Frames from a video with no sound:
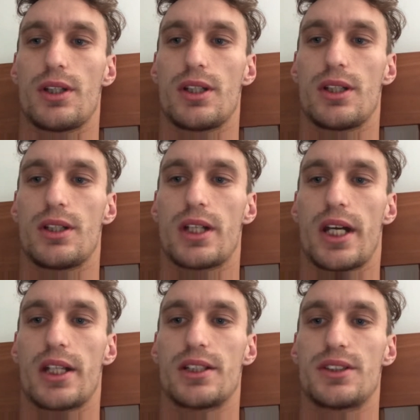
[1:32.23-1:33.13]
it
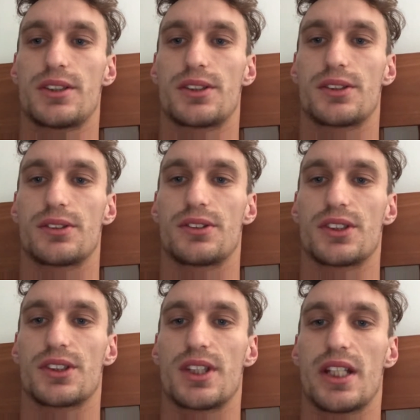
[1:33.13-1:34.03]
has
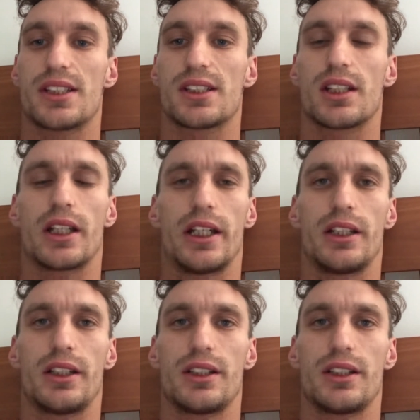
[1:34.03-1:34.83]
just escalated